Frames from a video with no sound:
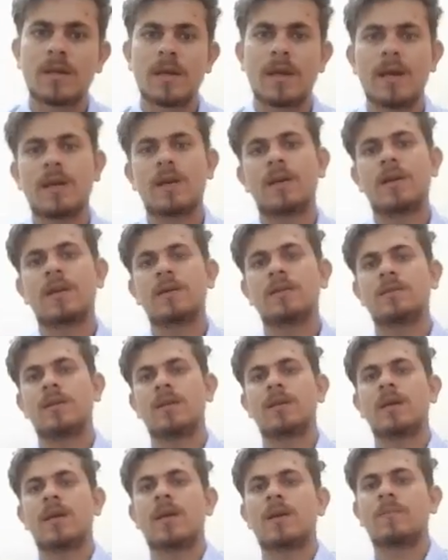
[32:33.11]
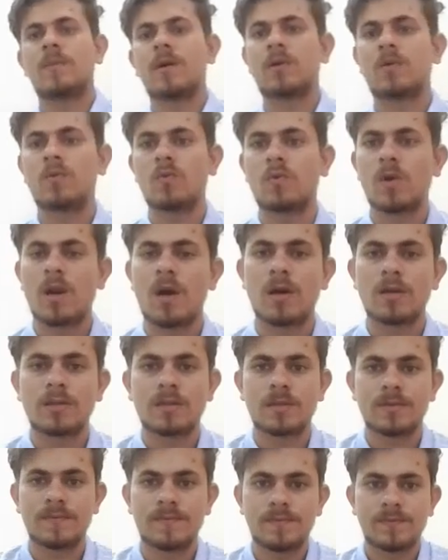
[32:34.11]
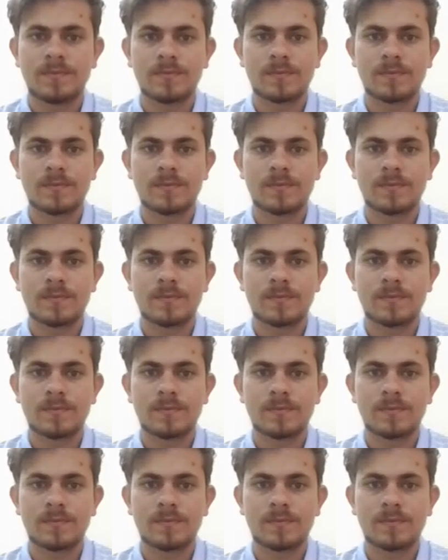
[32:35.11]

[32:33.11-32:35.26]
get dressed, and get back to class.